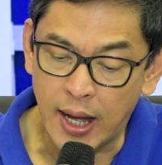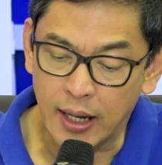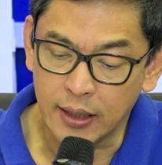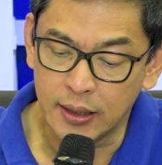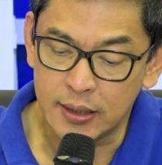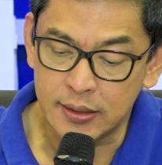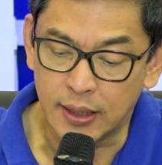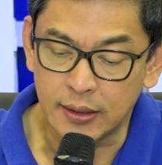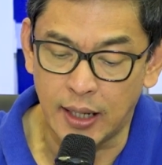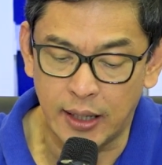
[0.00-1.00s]
angles
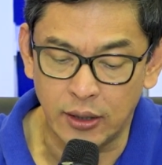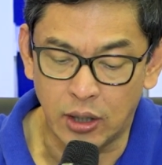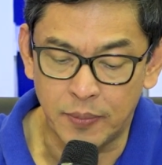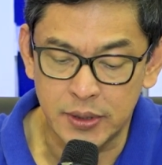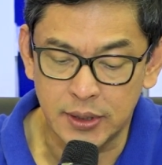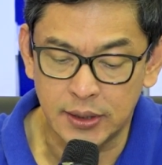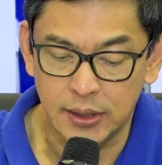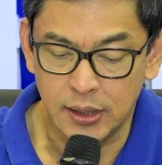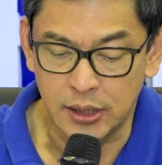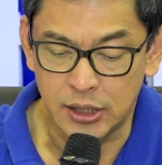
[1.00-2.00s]
that lie opposite
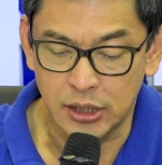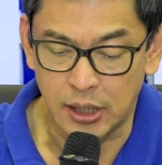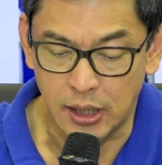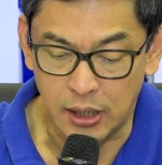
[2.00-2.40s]
each